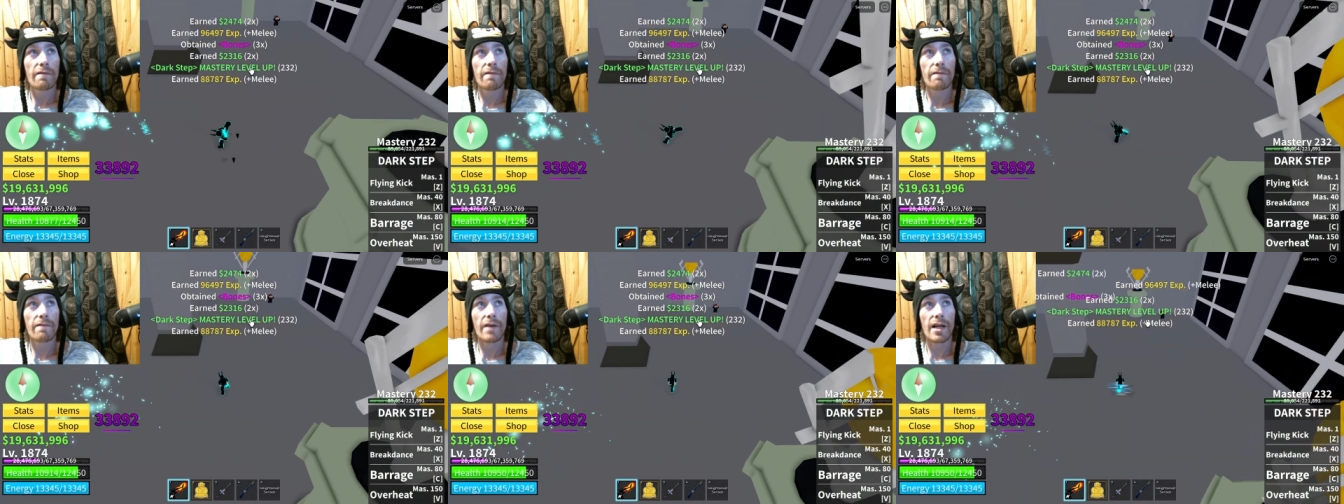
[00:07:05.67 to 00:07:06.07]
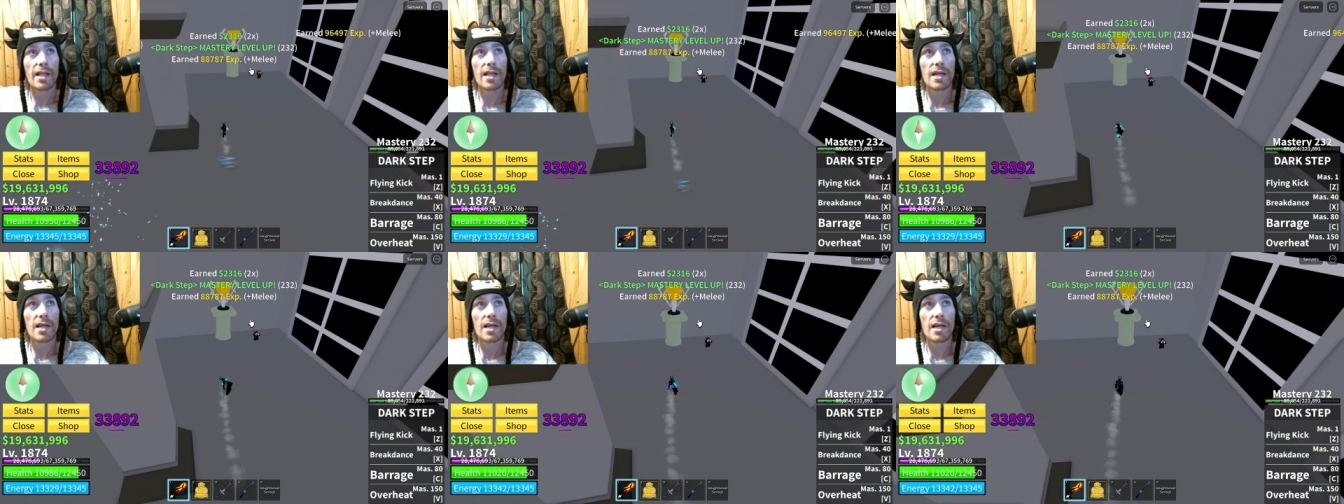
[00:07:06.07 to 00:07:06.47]

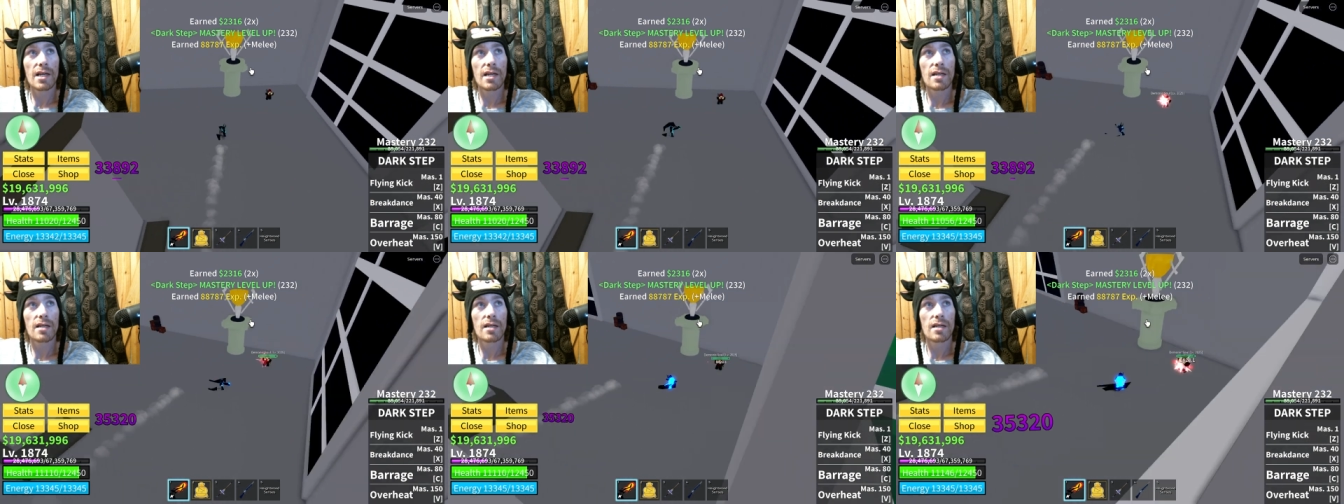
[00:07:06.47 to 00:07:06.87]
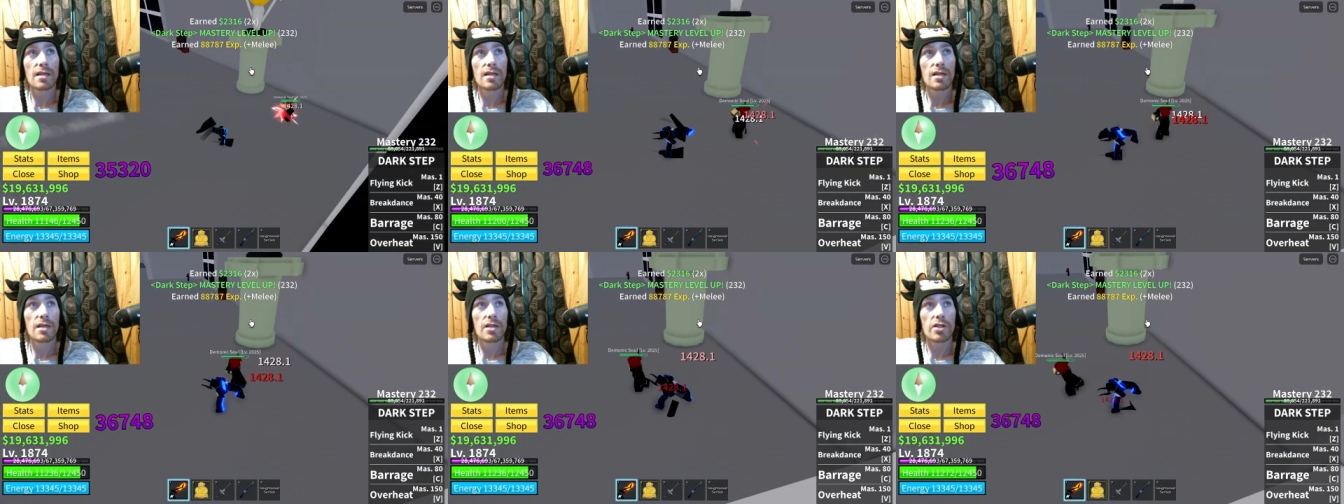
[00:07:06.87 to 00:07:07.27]
Fella.
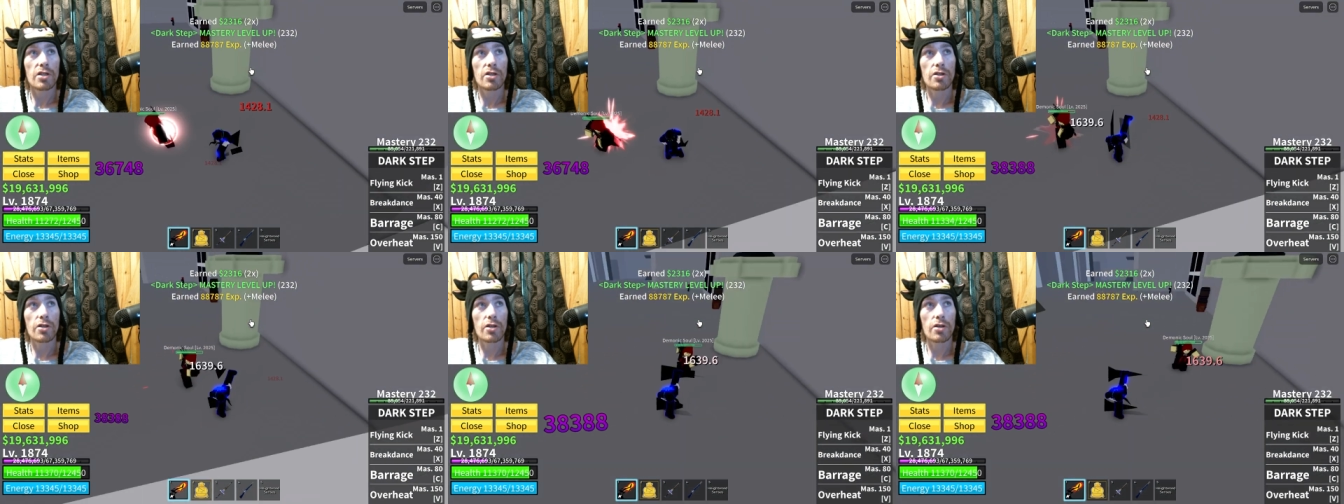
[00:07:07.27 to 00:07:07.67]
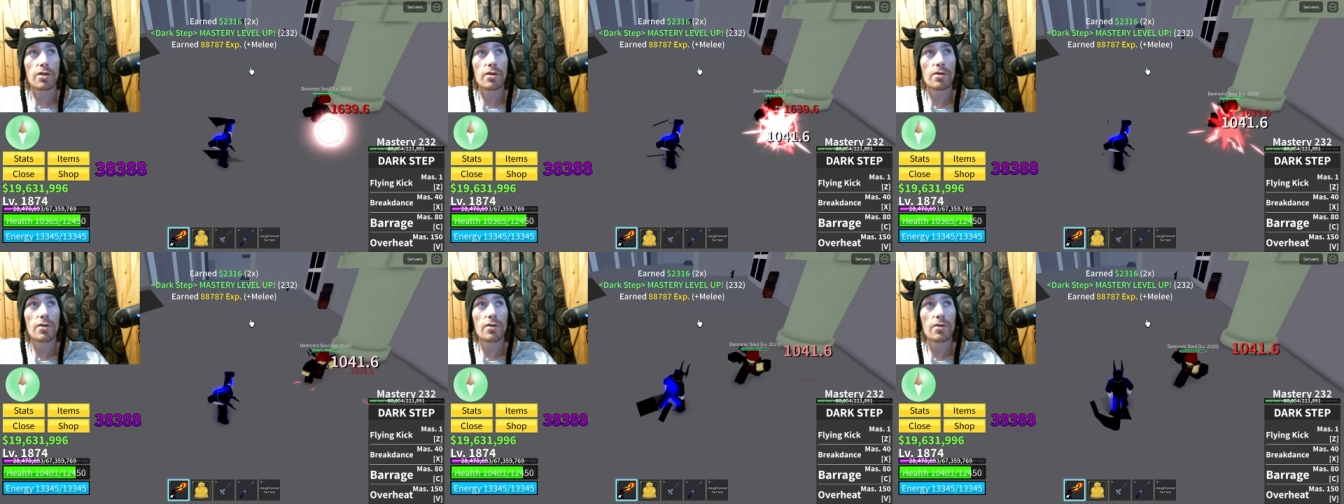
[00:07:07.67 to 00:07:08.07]

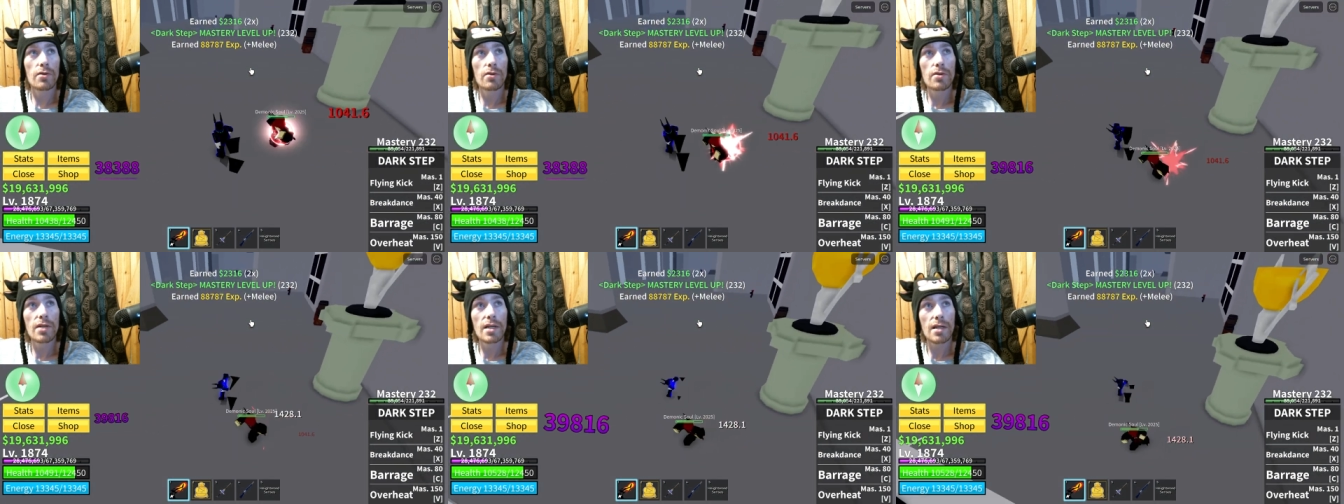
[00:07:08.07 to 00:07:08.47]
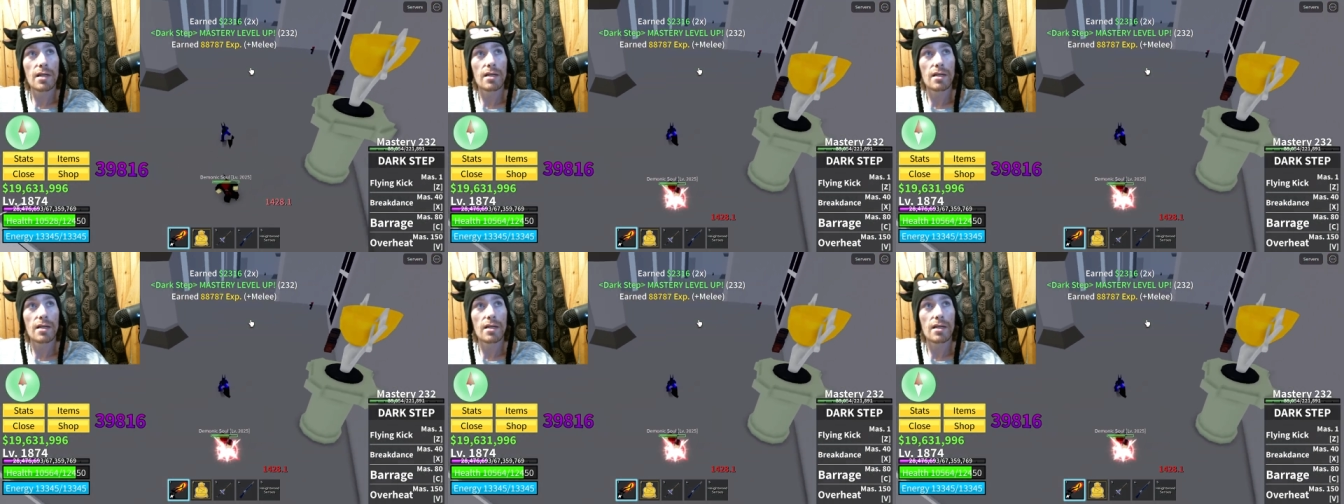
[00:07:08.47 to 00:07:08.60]
Dude.